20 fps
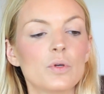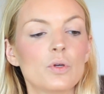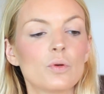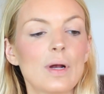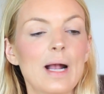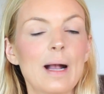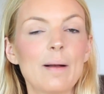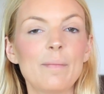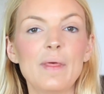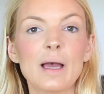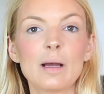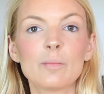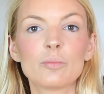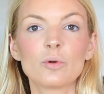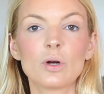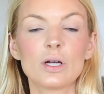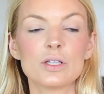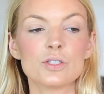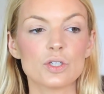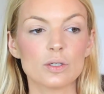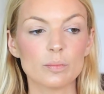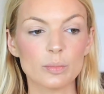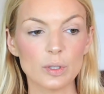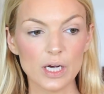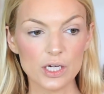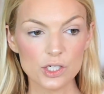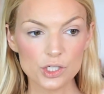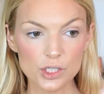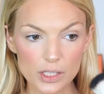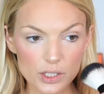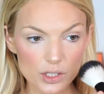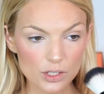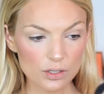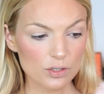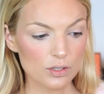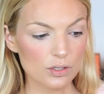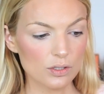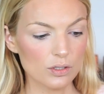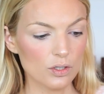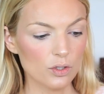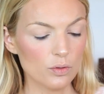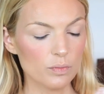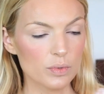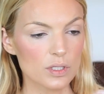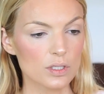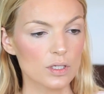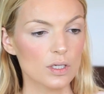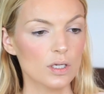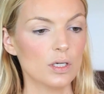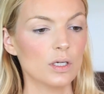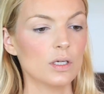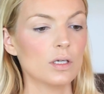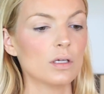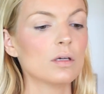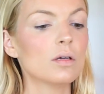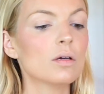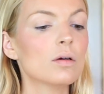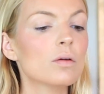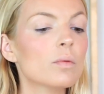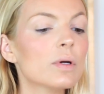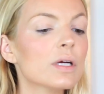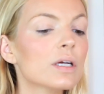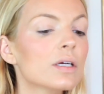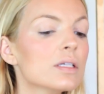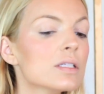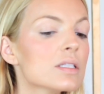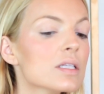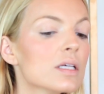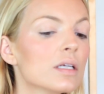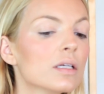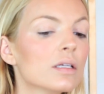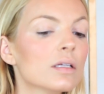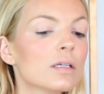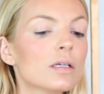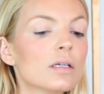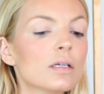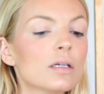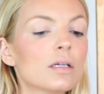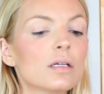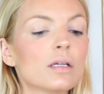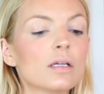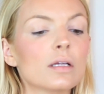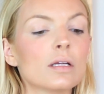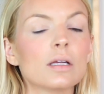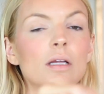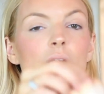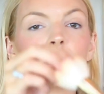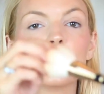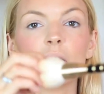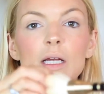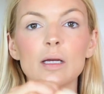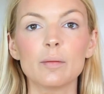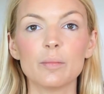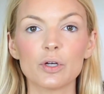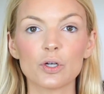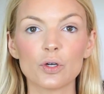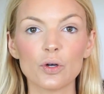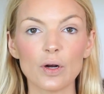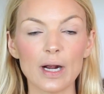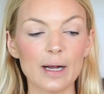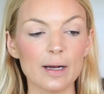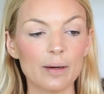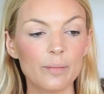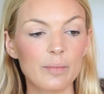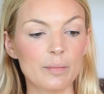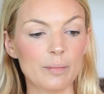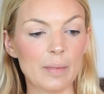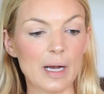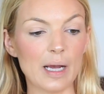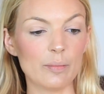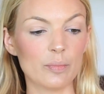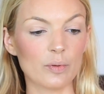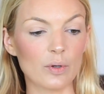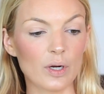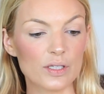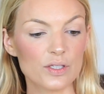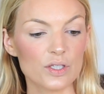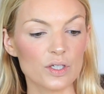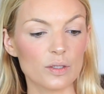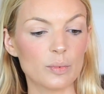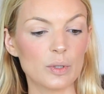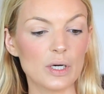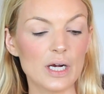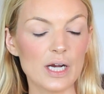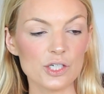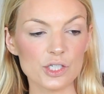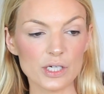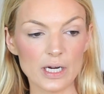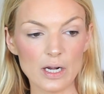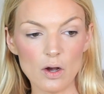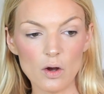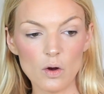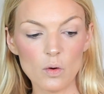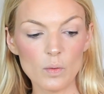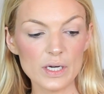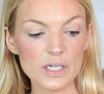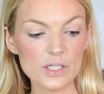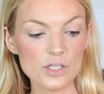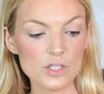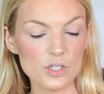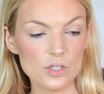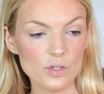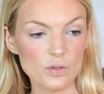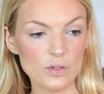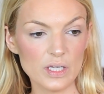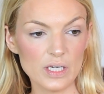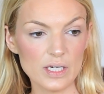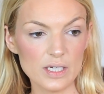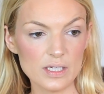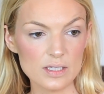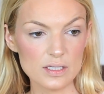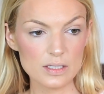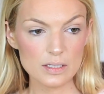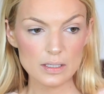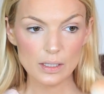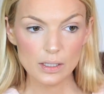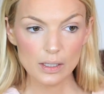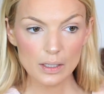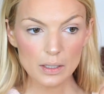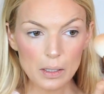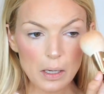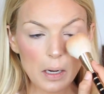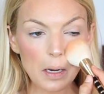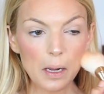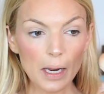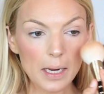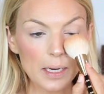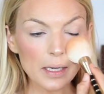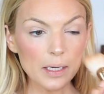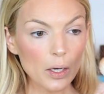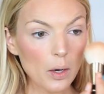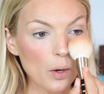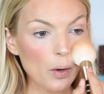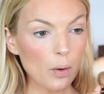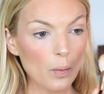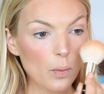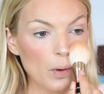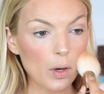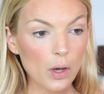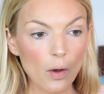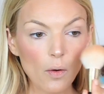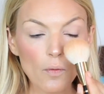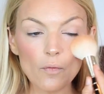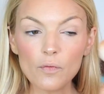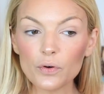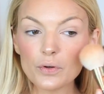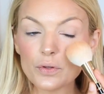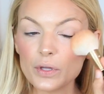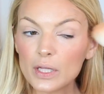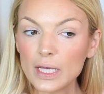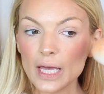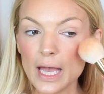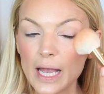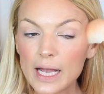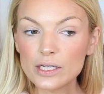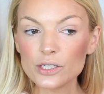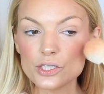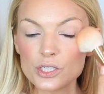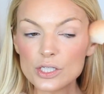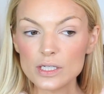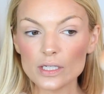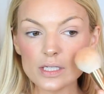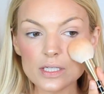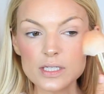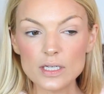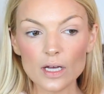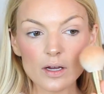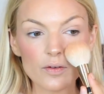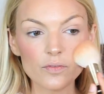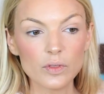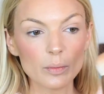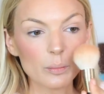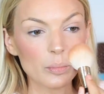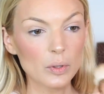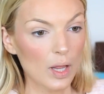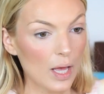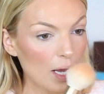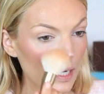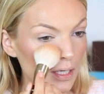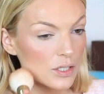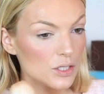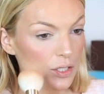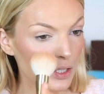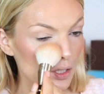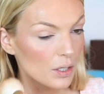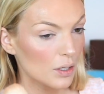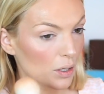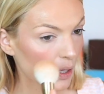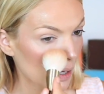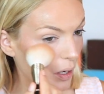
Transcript: grab that bronzer brush and, oops, where is it? I'm going to grab my bronzer brush. I always do this and go over the edges of the blush